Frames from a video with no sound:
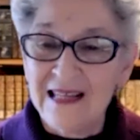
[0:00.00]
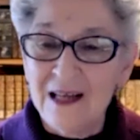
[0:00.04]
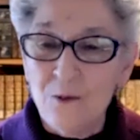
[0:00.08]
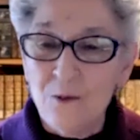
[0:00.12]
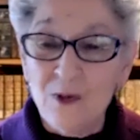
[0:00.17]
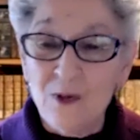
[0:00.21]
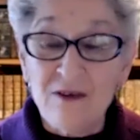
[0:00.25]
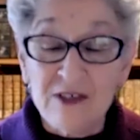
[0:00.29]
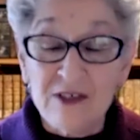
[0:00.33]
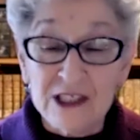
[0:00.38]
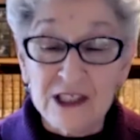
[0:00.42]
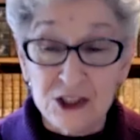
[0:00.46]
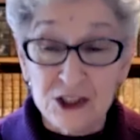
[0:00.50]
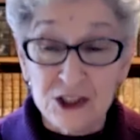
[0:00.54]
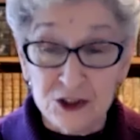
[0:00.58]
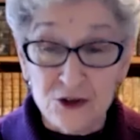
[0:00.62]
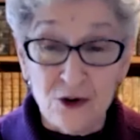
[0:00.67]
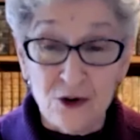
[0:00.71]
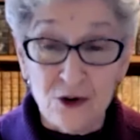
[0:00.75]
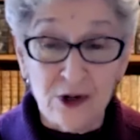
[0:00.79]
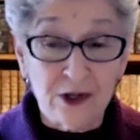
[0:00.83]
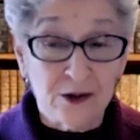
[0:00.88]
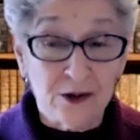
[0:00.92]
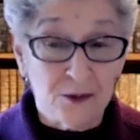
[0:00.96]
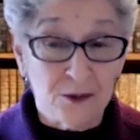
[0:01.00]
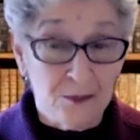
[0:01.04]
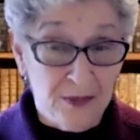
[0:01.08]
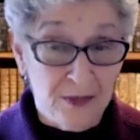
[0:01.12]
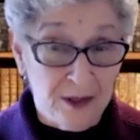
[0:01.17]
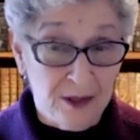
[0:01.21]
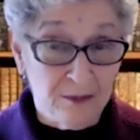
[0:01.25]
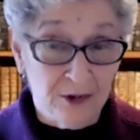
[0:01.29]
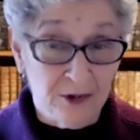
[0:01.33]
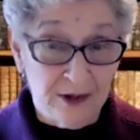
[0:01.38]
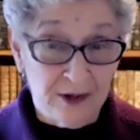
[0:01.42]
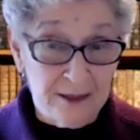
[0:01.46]
historical
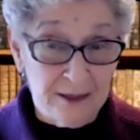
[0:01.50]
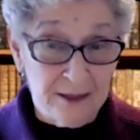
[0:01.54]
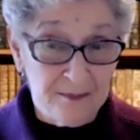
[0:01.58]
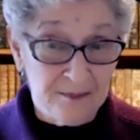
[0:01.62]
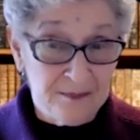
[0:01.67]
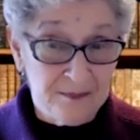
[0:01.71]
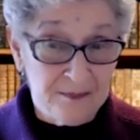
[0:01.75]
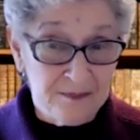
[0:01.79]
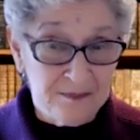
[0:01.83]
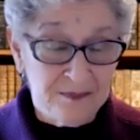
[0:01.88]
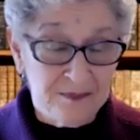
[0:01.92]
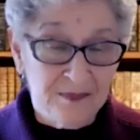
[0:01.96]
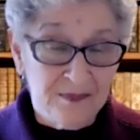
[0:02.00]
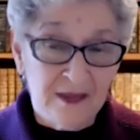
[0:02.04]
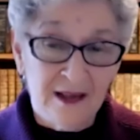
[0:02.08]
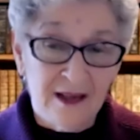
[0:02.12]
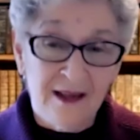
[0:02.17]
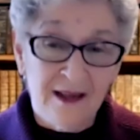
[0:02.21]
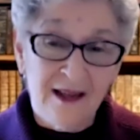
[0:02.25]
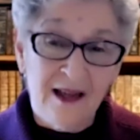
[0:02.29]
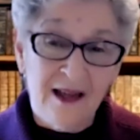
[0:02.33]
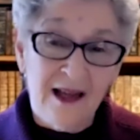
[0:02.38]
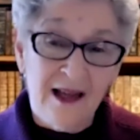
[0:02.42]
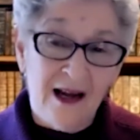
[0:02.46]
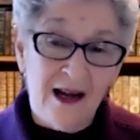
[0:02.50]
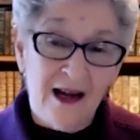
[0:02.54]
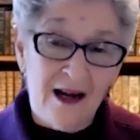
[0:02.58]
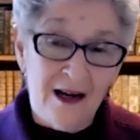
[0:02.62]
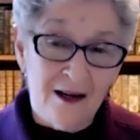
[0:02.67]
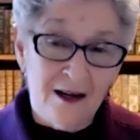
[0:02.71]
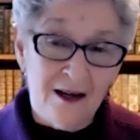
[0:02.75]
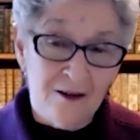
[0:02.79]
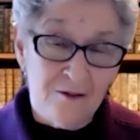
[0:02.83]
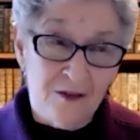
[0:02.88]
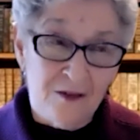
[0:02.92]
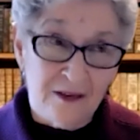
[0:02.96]
memory
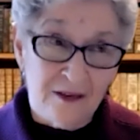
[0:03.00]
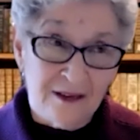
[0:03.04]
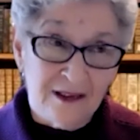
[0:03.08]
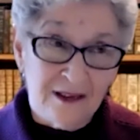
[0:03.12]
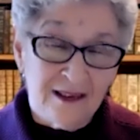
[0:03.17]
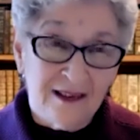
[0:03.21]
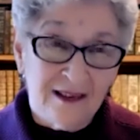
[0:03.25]
of